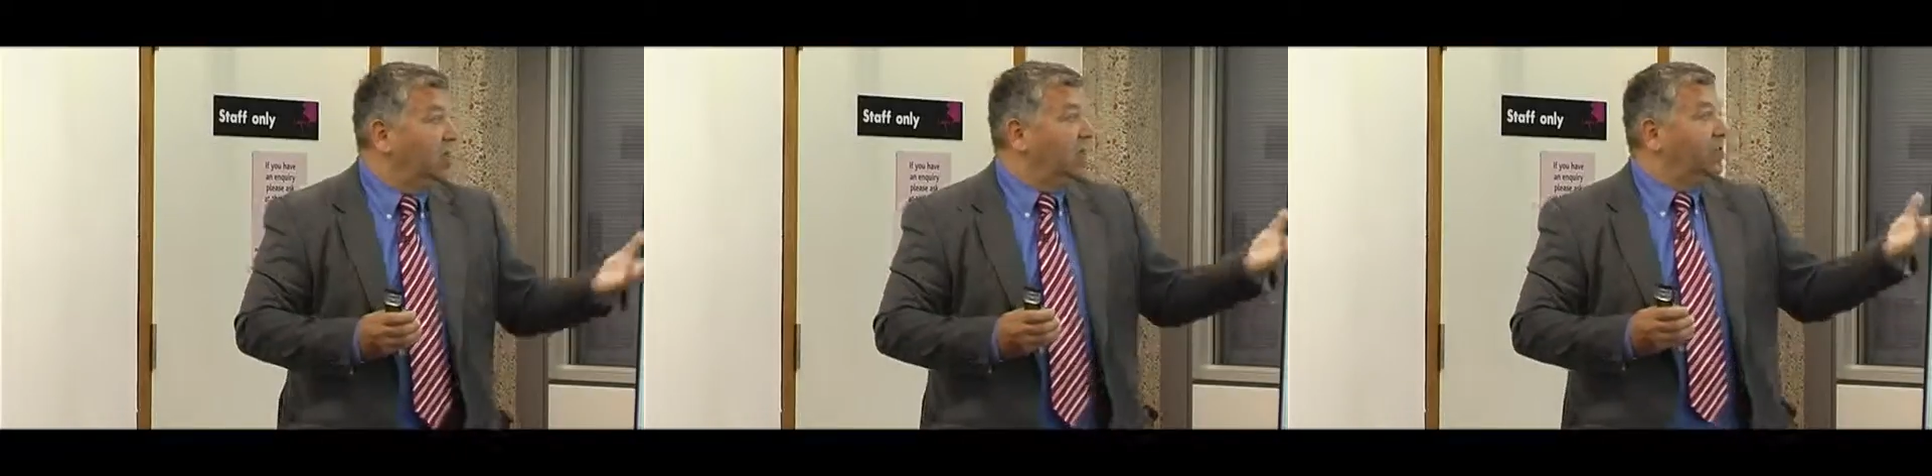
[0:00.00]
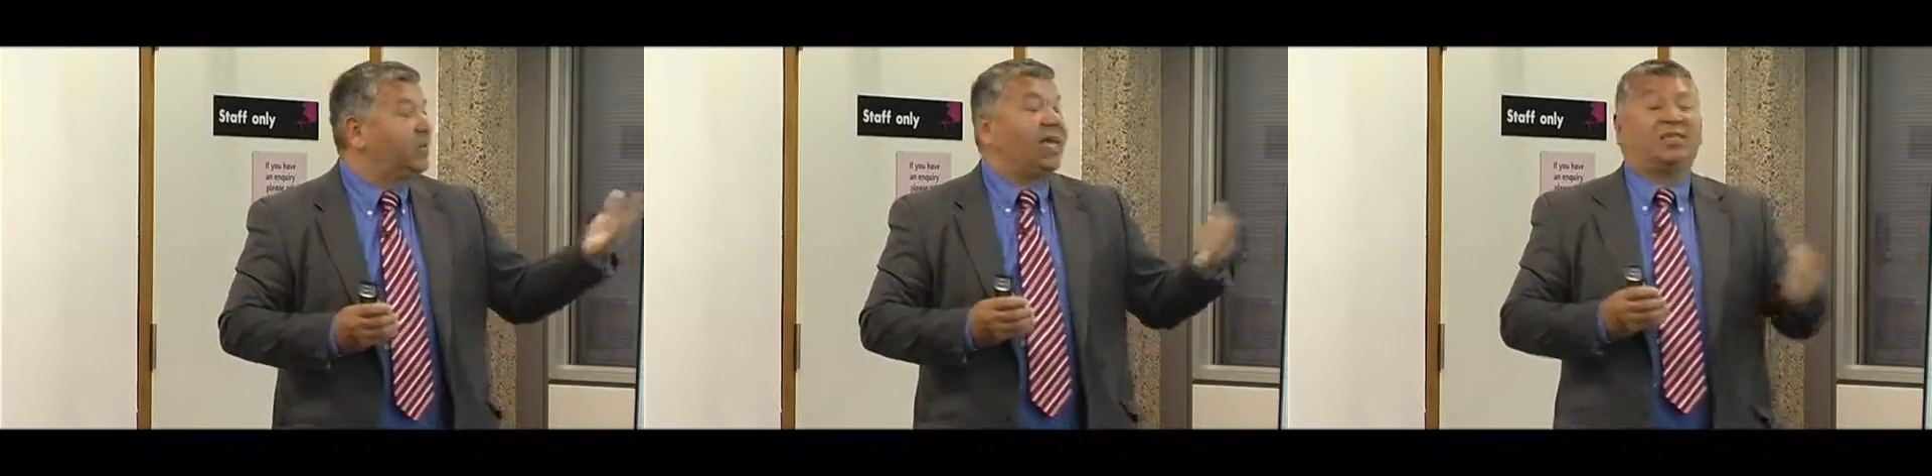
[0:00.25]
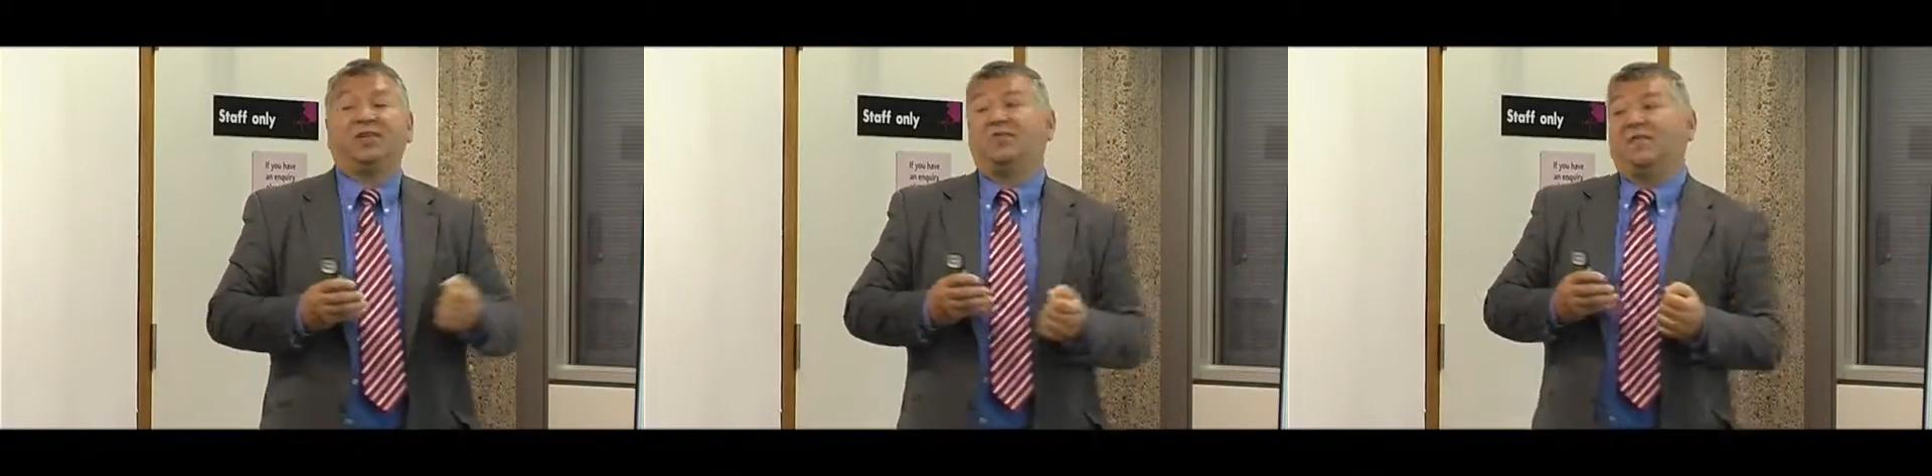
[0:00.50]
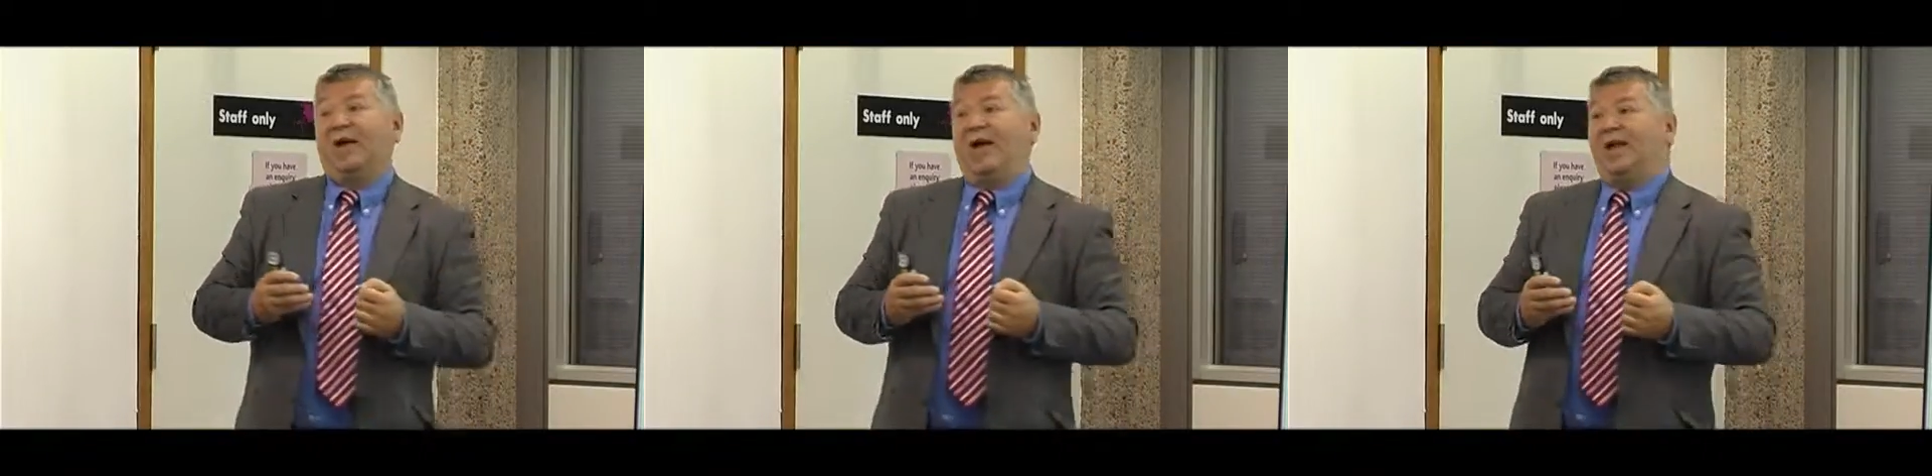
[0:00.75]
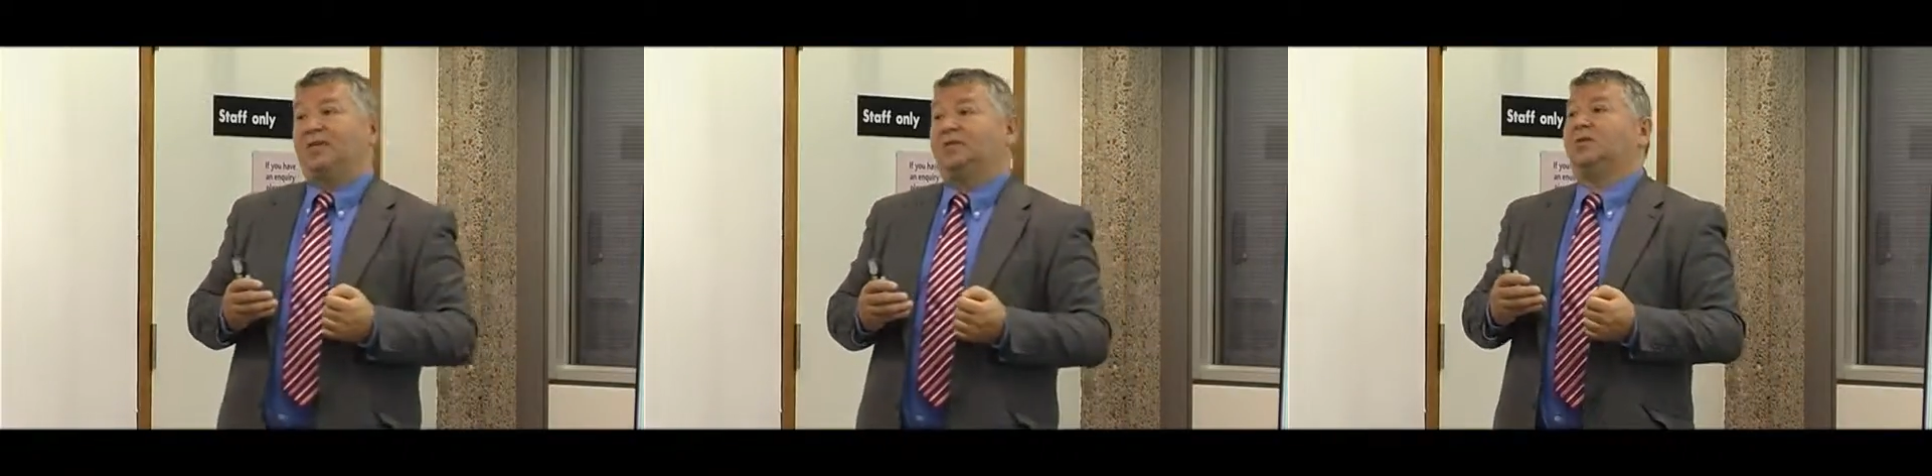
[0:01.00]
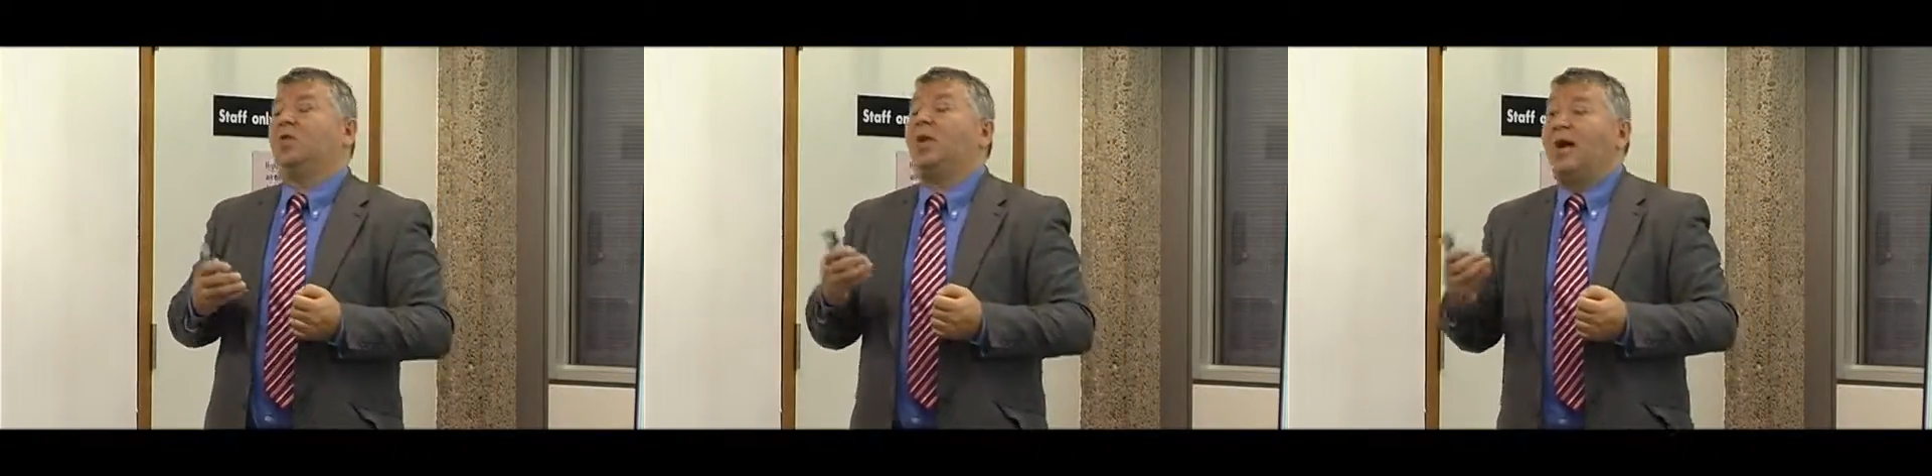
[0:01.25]
protected flags
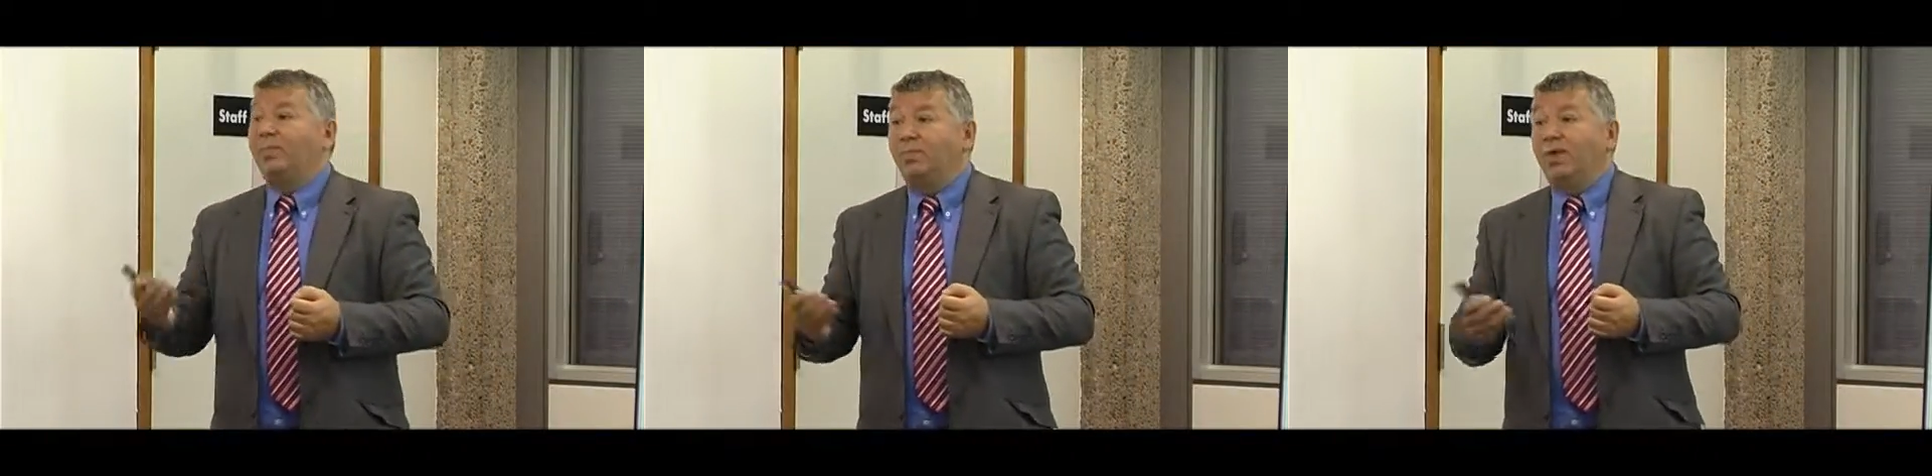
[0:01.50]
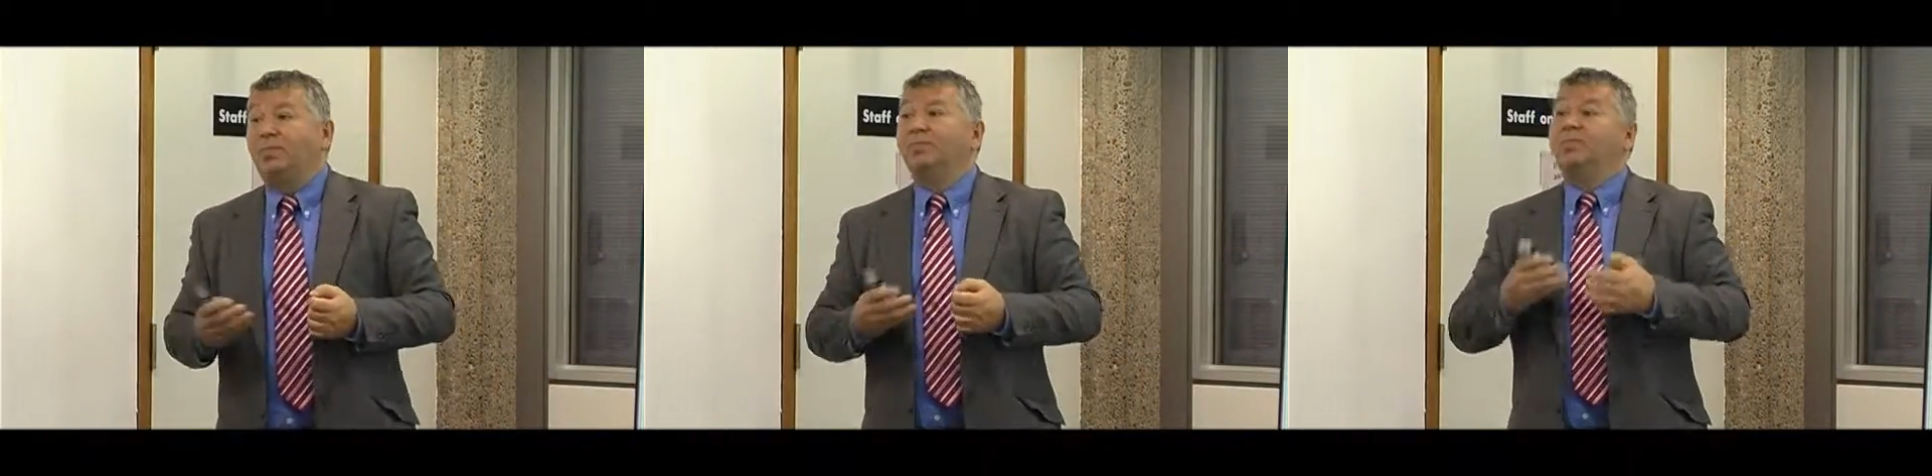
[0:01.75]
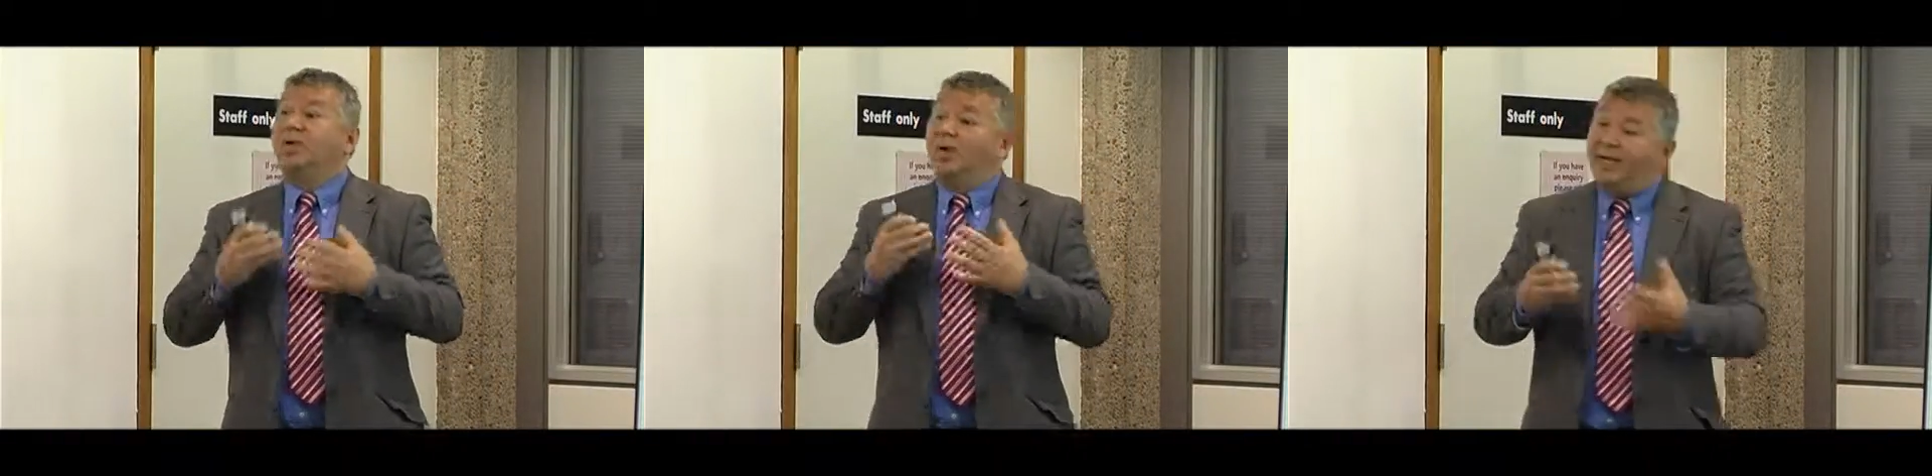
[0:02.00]
or emblems,